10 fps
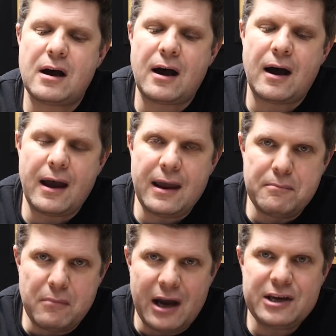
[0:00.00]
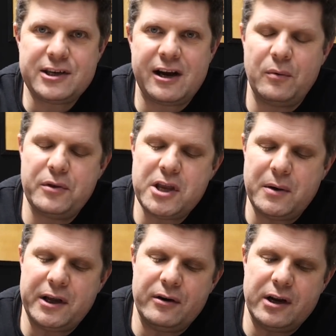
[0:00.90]
I might share it with you,
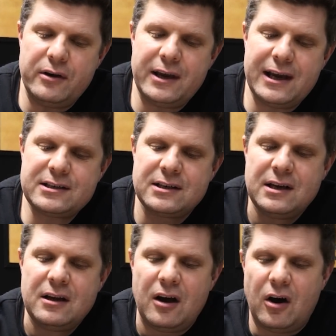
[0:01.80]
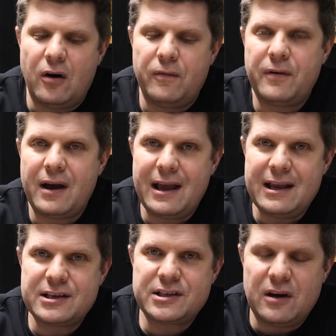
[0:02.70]
I don't know yet, of
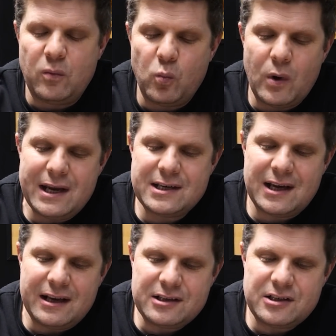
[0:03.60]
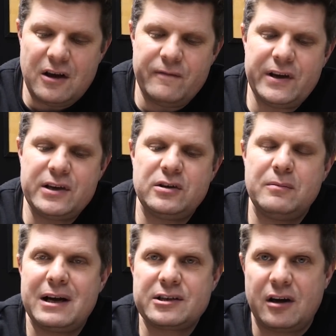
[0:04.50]
a certain weight and a certain VO2
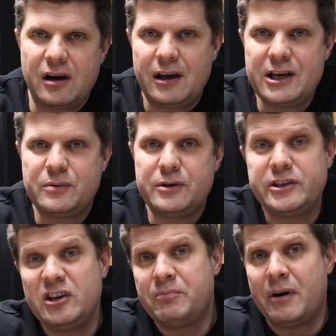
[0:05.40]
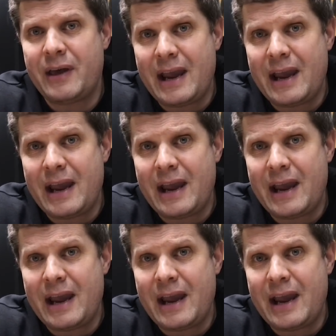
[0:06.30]
max that I'd like to achieve by the